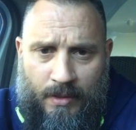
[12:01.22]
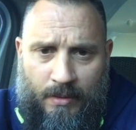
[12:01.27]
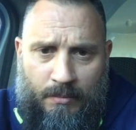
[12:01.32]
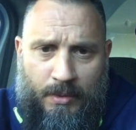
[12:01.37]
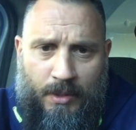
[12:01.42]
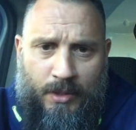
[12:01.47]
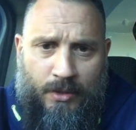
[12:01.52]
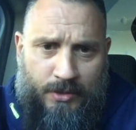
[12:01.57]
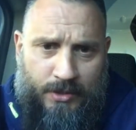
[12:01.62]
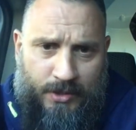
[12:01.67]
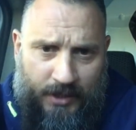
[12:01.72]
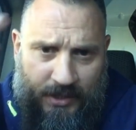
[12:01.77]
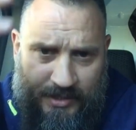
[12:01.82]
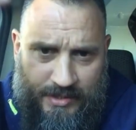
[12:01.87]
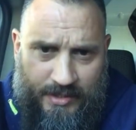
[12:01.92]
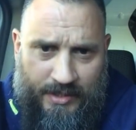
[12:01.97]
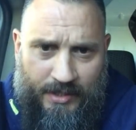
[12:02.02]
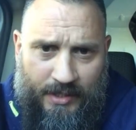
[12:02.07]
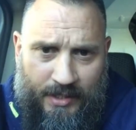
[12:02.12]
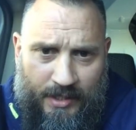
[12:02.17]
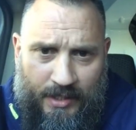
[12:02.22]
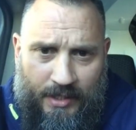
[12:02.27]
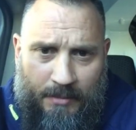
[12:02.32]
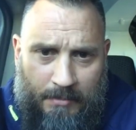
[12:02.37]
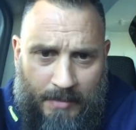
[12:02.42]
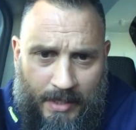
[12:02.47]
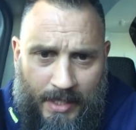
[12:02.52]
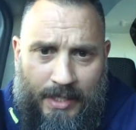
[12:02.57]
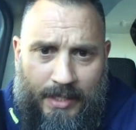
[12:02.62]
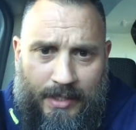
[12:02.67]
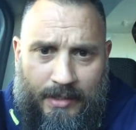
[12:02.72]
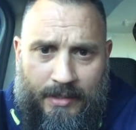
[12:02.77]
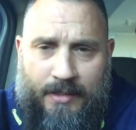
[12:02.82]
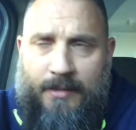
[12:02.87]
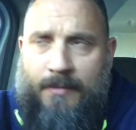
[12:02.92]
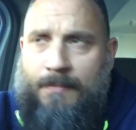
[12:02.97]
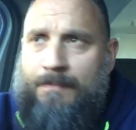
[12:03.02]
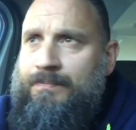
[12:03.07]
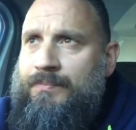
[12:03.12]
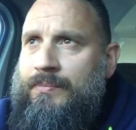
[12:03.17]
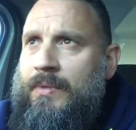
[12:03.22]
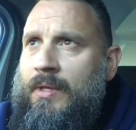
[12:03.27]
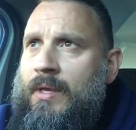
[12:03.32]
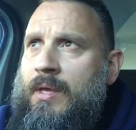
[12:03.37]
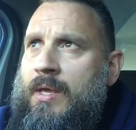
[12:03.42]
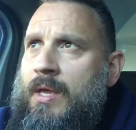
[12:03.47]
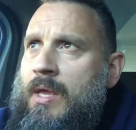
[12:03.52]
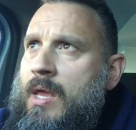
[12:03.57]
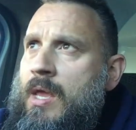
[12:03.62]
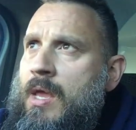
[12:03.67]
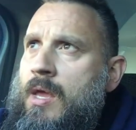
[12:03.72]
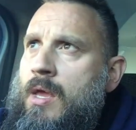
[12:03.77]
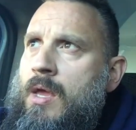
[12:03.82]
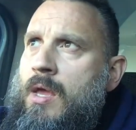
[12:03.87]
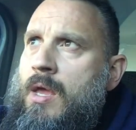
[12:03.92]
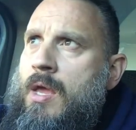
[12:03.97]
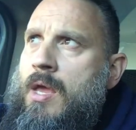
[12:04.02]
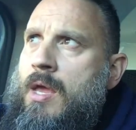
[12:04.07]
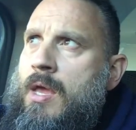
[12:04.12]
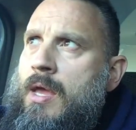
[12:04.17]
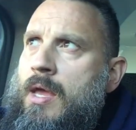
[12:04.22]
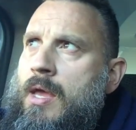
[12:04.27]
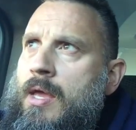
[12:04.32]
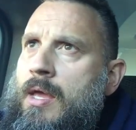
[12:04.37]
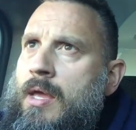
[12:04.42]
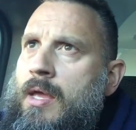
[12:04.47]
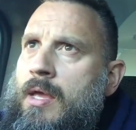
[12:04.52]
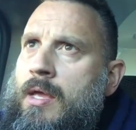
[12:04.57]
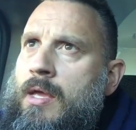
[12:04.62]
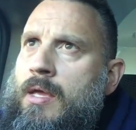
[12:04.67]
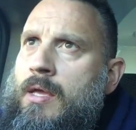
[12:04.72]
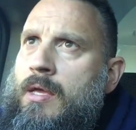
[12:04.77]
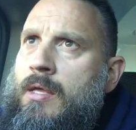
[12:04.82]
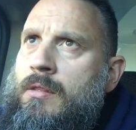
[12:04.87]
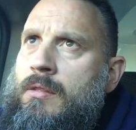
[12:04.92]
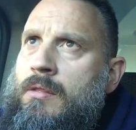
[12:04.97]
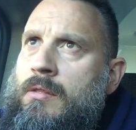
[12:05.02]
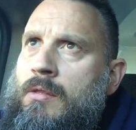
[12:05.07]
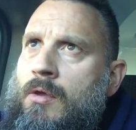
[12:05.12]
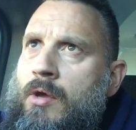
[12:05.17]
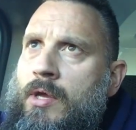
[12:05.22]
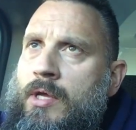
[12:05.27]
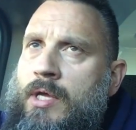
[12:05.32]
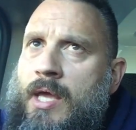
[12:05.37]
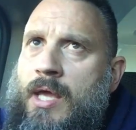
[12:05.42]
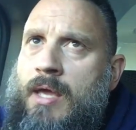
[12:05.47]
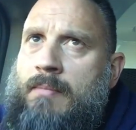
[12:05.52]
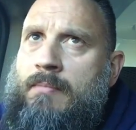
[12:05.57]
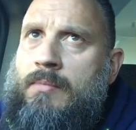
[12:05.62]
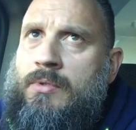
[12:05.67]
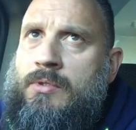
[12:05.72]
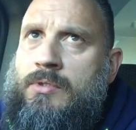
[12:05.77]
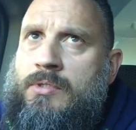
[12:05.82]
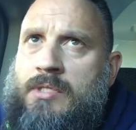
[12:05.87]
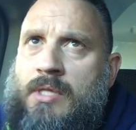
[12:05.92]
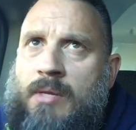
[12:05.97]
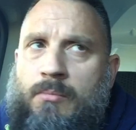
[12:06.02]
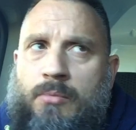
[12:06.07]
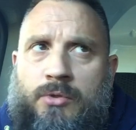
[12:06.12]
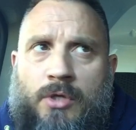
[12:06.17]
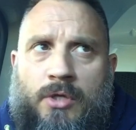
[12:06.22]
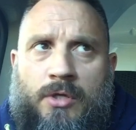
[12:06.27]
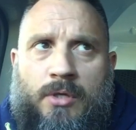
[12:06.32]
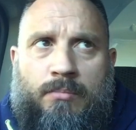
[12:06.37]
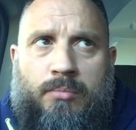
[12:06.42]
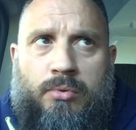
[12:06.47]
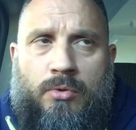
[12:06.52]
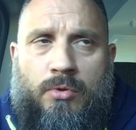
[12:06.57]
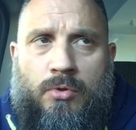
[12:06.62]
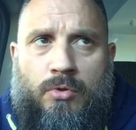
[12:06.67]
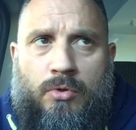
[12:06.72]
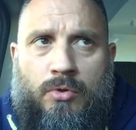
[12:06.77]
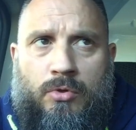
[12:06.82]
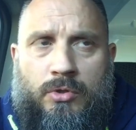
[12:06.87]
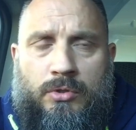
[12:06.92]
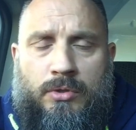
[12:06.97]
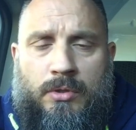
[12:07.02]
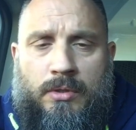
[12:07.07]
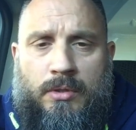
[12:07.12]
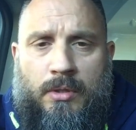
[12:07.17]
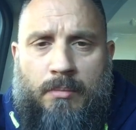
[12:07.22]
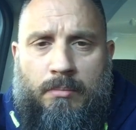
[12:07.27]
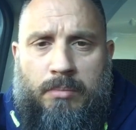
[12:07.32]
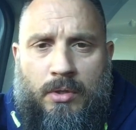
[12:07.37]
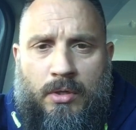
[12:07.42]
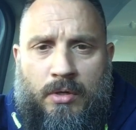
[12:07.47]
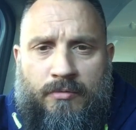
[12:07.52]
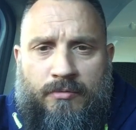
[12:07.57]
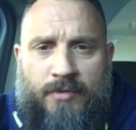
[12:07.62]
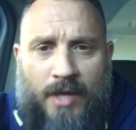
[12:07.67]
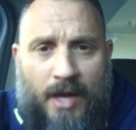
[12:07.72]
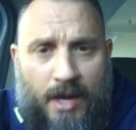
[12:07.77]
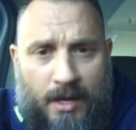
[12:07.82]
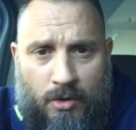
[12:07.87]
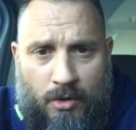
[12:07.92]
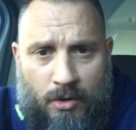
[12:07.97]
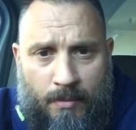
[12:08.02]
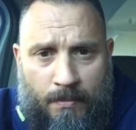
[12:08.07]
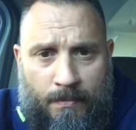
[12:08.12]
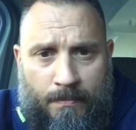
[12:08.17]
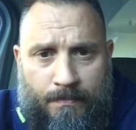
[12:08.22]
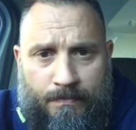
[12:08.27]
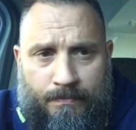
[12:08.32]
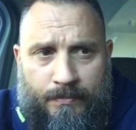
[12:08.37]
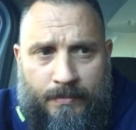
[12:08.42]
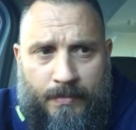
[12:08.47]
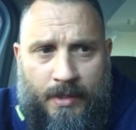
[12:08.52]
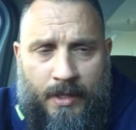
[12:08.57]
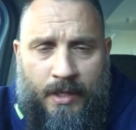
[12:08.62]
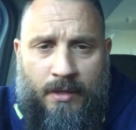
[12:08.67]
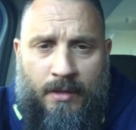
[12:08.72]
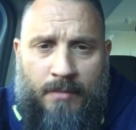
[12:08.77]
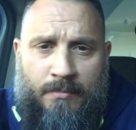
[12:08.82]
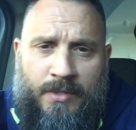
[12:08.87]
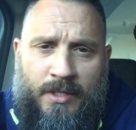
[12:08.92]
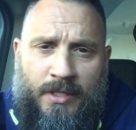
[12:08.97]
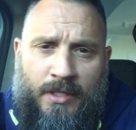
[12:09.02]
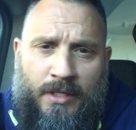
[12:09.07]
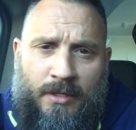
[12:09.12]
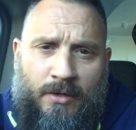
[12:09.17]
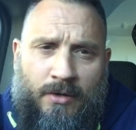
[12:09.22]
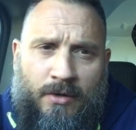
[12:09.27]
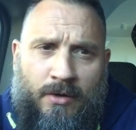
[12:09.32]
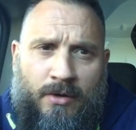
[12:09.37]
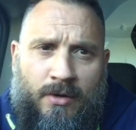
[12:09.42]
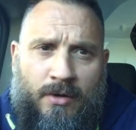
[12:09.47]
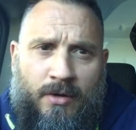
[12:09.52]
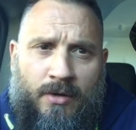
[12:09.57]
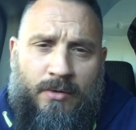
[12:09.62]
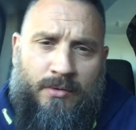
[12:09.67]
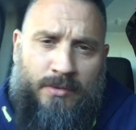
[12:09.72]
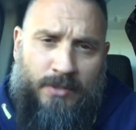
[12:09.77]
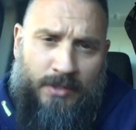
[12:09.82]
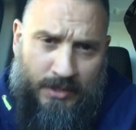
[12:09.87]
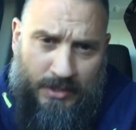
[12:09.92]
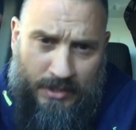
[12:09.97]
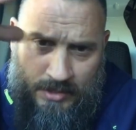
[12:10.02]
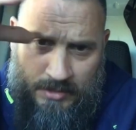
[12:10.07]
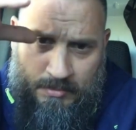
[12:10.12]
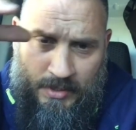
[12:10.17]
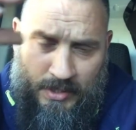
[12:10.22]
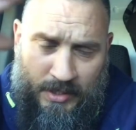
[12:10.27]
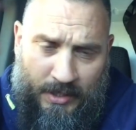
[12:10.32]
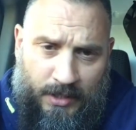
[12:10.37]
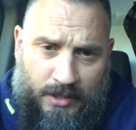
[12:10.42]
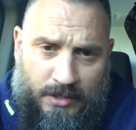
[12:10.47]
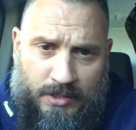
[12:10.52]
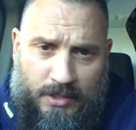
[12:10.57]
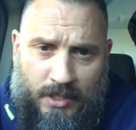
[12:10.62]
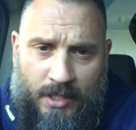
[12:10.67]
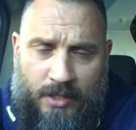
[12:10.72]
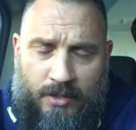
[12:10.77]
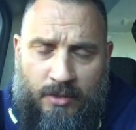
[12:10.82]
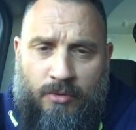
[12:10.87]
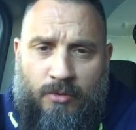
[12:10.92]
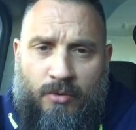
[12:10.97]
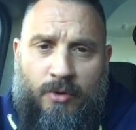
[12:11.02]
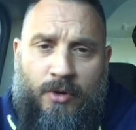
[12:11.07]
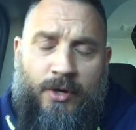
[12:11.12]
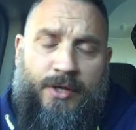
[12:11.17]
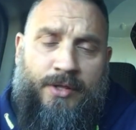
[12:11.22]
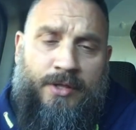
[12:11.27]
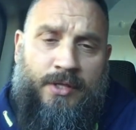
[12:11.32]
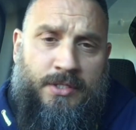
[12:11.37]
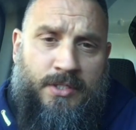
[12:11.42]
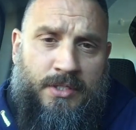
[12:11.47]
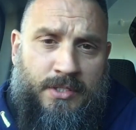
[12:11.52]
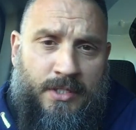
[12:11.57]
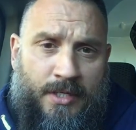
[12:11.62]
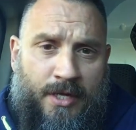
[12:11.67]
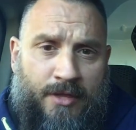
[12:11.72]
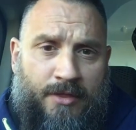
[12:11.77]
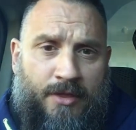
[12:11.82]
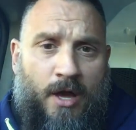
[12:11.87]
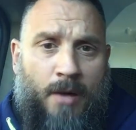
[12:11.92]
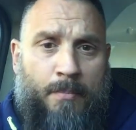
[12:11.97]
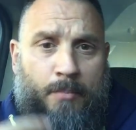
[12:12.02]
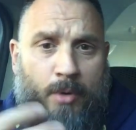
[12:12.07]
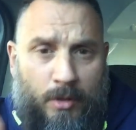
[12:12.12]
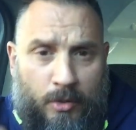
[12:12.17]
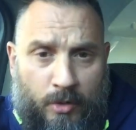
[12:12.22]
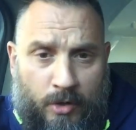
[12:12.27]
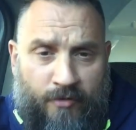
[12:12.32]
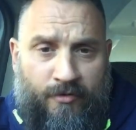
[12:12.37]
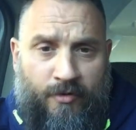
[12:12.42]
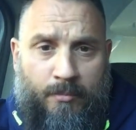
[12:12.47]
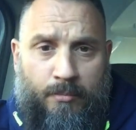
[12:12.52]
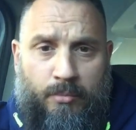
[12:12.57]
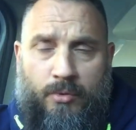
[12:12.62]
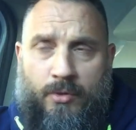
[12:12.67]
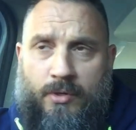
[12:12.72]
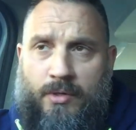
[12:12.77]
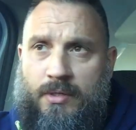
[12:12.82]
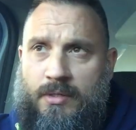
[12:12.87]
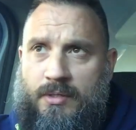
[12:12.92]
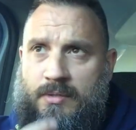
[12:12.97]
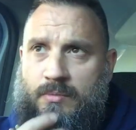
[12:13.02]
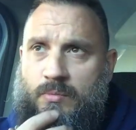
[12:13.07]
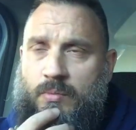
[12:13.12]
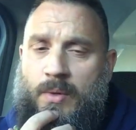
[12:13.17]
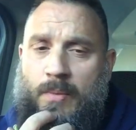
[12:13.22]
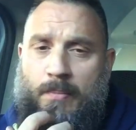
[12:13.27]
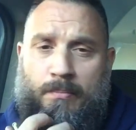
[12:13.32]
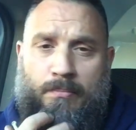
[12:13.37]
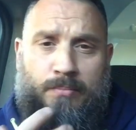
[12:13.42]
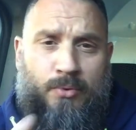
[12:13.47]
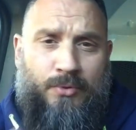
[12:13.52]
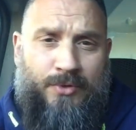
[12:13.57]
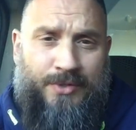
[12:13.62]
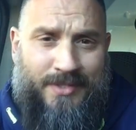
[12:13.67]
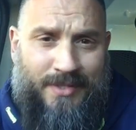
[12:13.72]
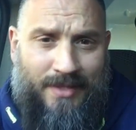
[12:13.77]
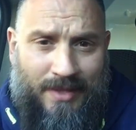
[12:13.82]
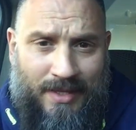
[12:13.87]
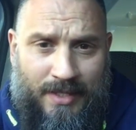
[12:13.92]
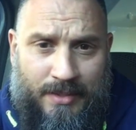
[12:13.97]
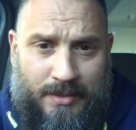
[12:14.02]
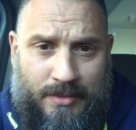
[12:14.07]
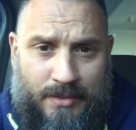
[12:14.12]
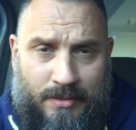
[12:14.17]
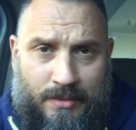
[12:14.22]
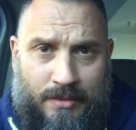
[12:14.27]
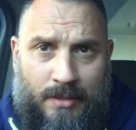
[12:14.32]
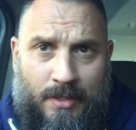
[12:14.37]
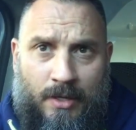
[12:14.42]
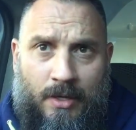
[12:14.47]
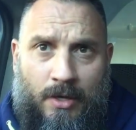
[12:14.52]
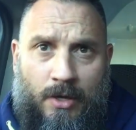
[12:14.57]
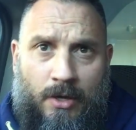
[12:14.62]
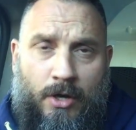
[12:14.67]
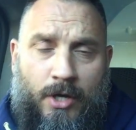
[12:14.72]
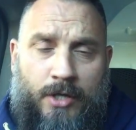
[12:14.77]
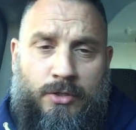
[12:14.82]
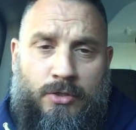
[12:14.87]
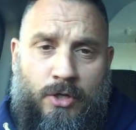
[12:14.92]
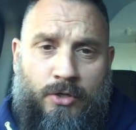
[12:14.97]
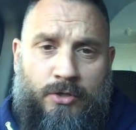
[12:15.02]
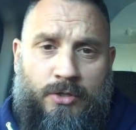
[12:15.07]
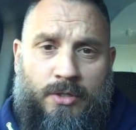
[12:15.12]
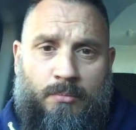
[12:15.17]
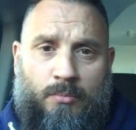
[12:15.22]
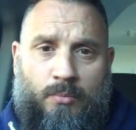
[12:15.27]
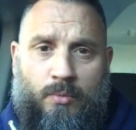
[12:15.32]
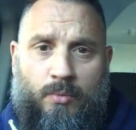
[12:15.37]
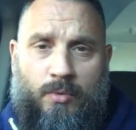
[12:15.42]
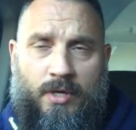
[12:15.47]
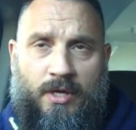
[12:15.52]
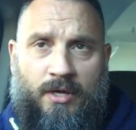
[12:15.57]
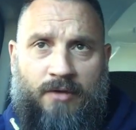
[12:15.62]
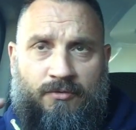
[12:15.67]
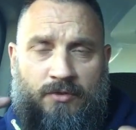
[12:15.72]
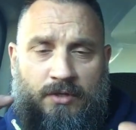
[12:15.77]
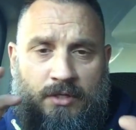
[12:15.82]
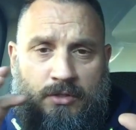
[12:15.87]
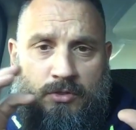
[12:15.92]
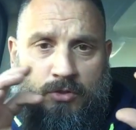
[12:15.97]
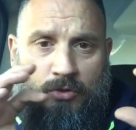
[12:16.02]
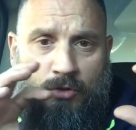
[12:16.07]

because he's the King Melech. And I came and stumbled on a book called the Book of Yacob. And I'm thinking, oh, this is many years ago. And I thought, oh, this is another Apocrypha book. What book's this? I told him, if it's